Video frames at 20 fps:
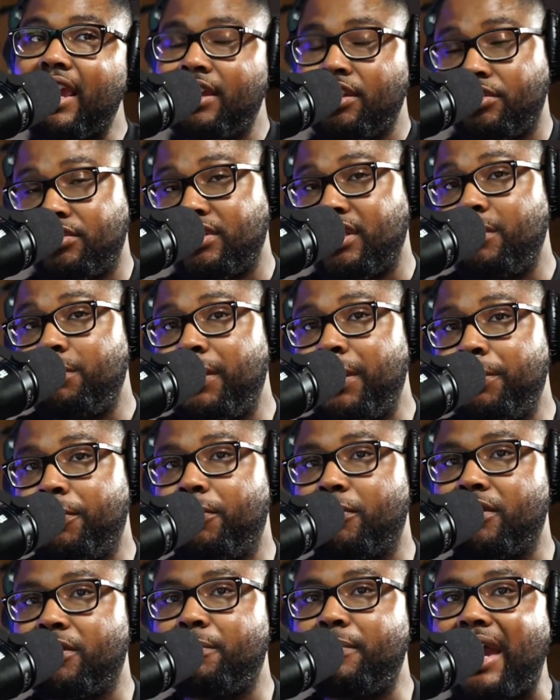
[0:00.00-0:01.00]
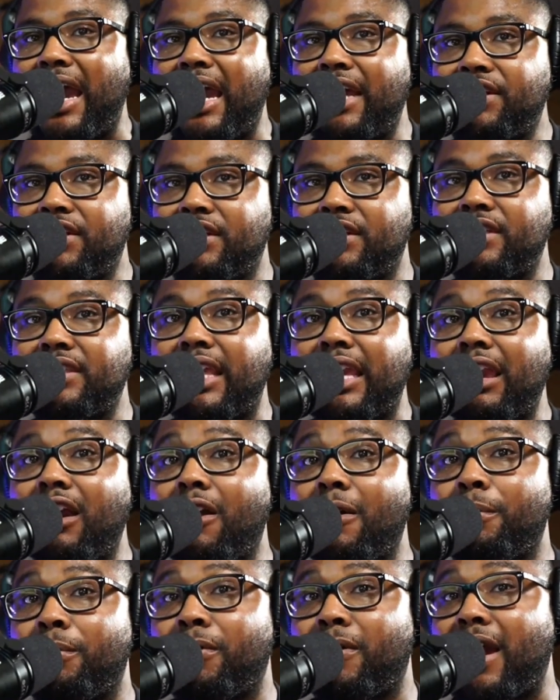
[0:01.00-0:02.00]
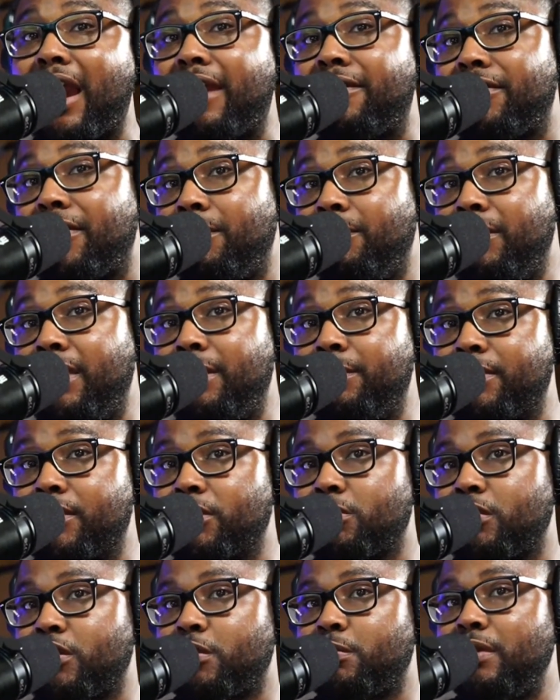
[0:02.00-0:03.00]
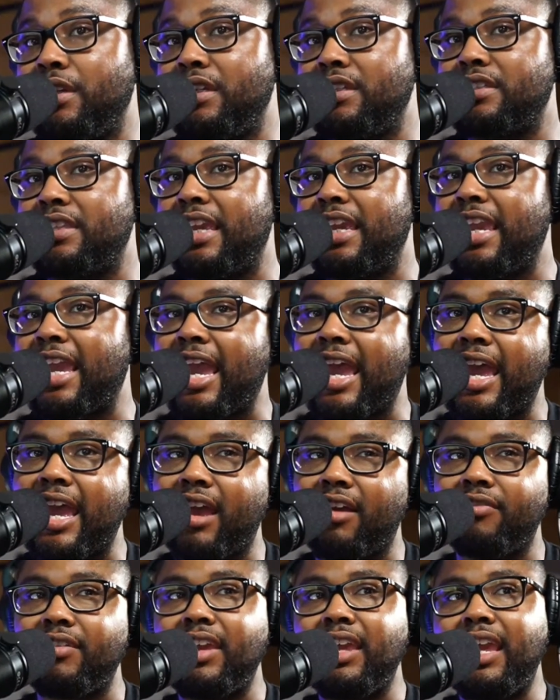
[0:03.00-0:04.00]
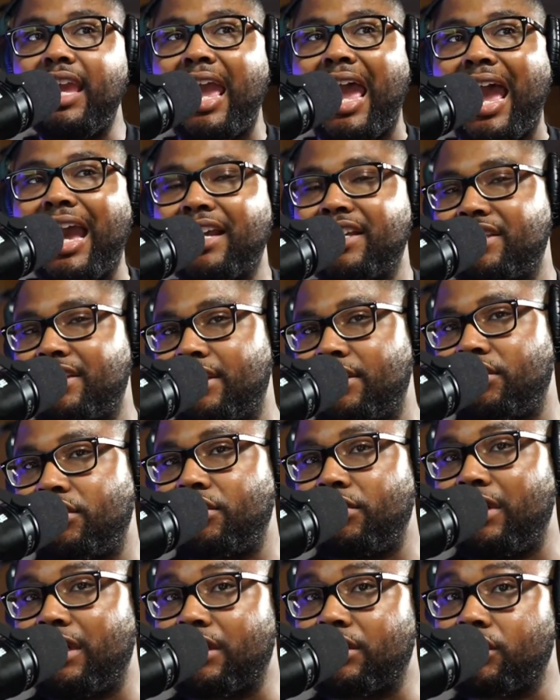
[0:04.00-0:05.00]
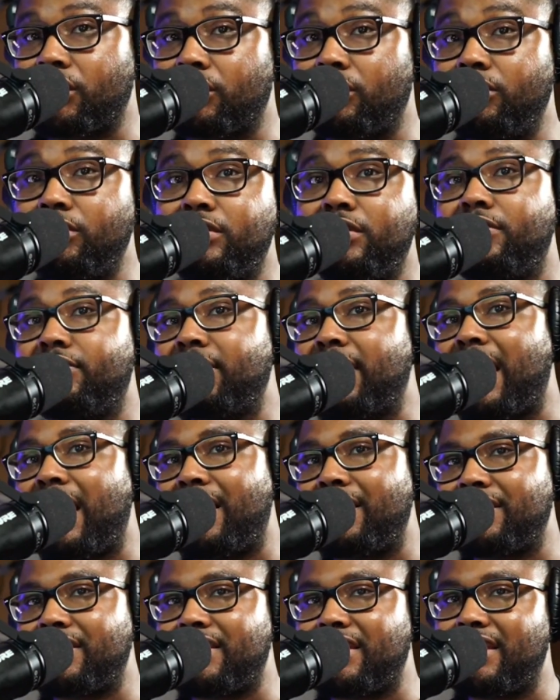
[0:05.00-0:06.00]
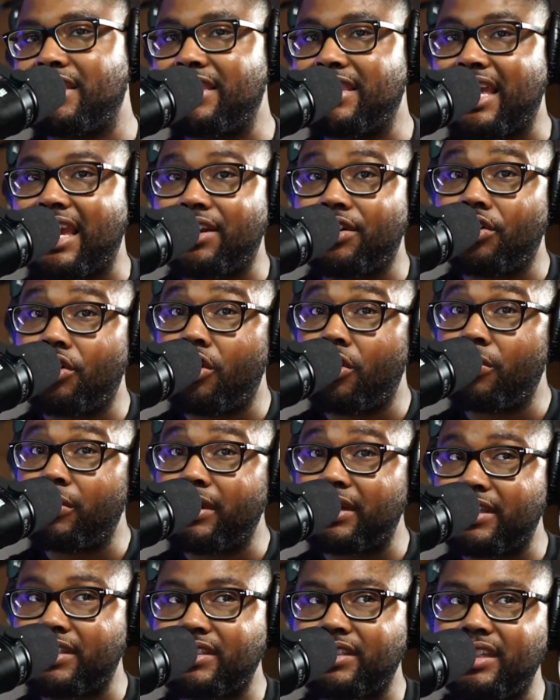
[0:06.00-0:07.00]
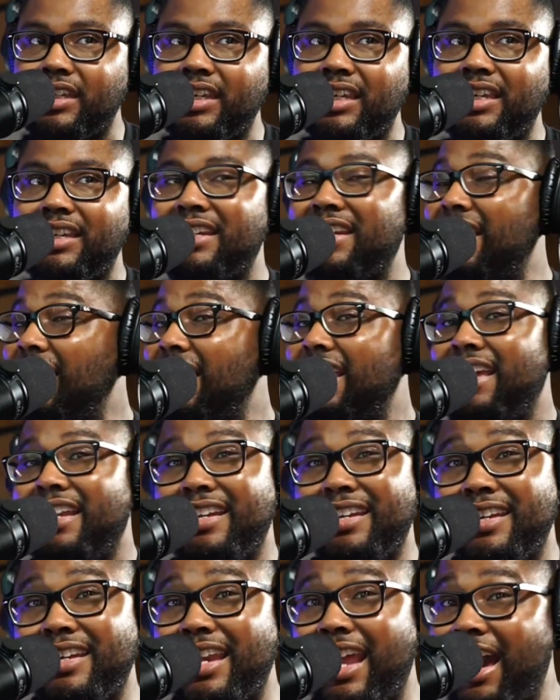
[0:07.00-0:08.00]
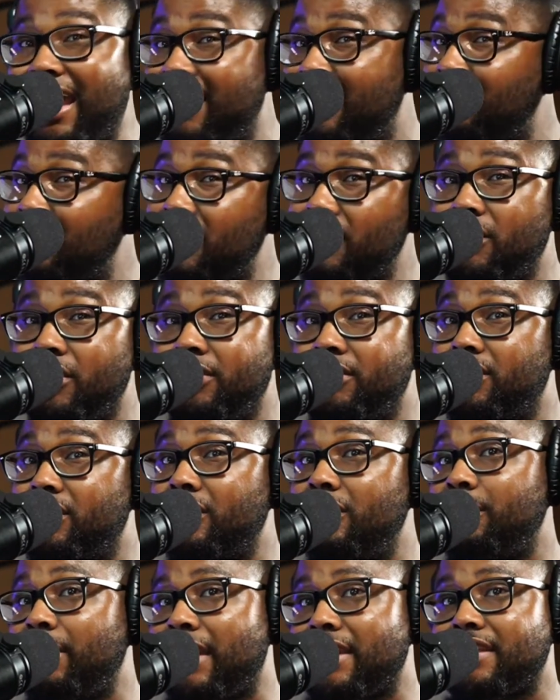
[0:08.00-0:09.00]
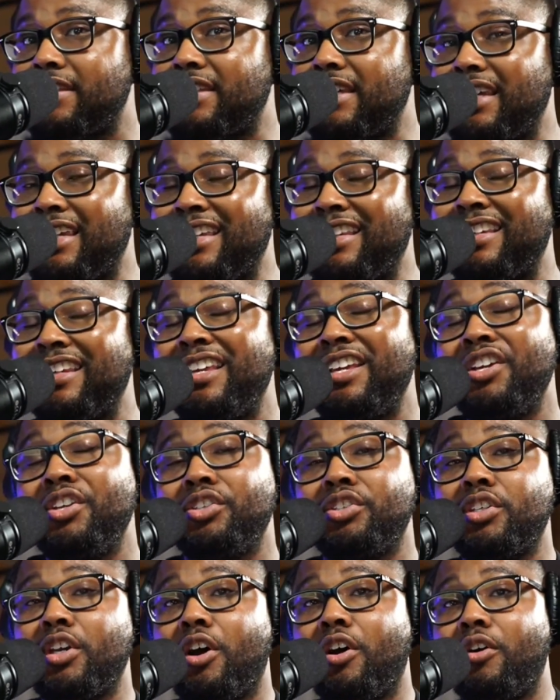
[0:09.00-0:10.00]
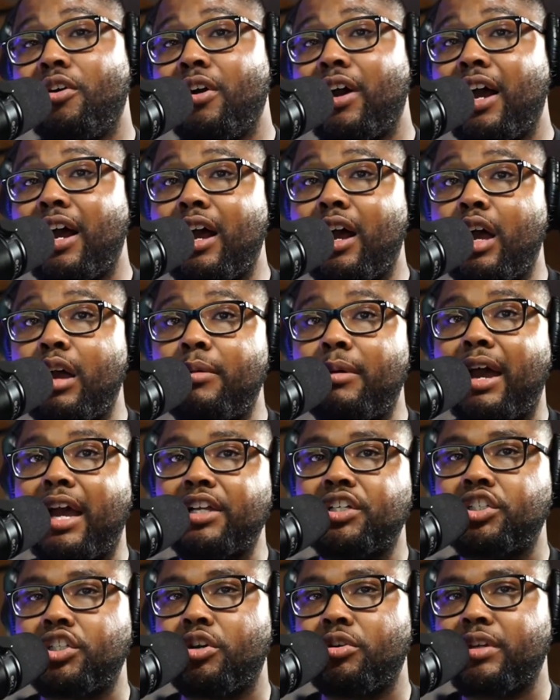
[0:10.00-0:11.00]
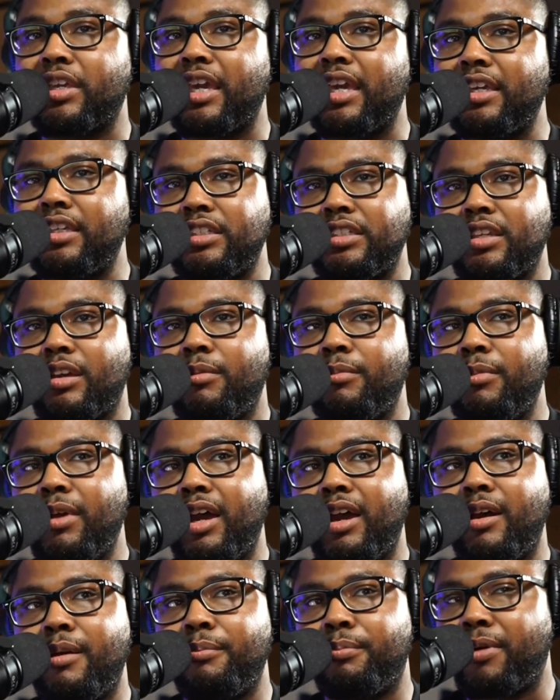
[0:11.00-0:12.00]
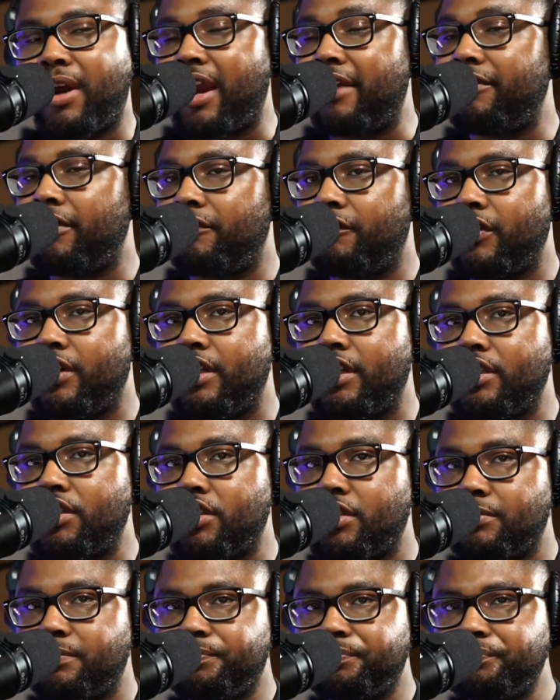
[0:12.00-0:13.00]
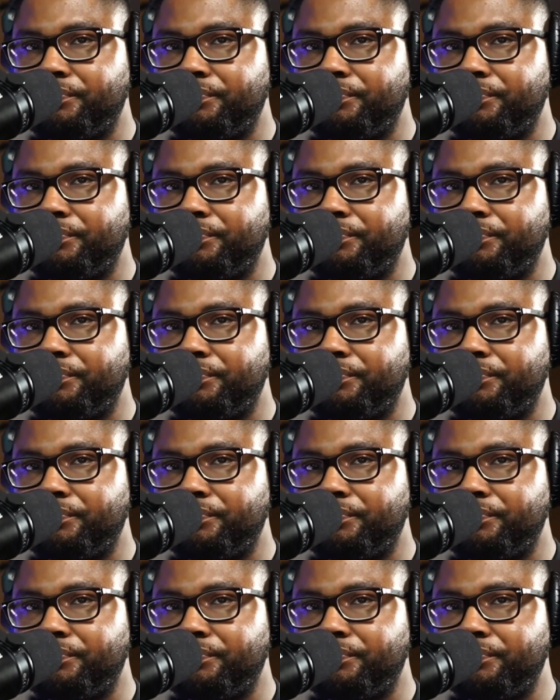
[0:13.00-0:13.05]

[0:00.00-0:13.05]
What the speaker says: you see people with badges, they are private members, which means they have access to exclusive content that no one has seen, not even YouTube has seen. So I showcased some private footage